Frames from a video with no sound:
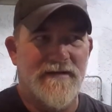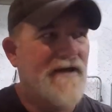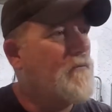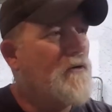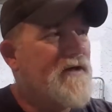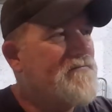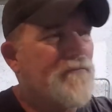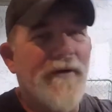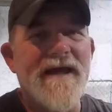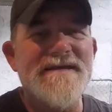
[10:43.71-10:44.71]
It won't
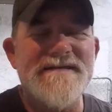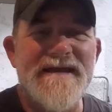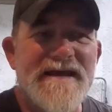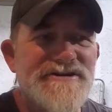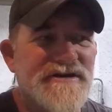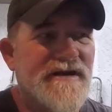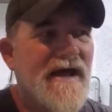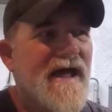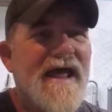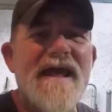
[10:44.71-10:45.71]
even raise the engine.
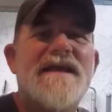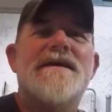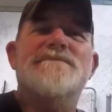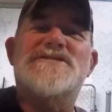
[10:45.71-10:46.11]
It comes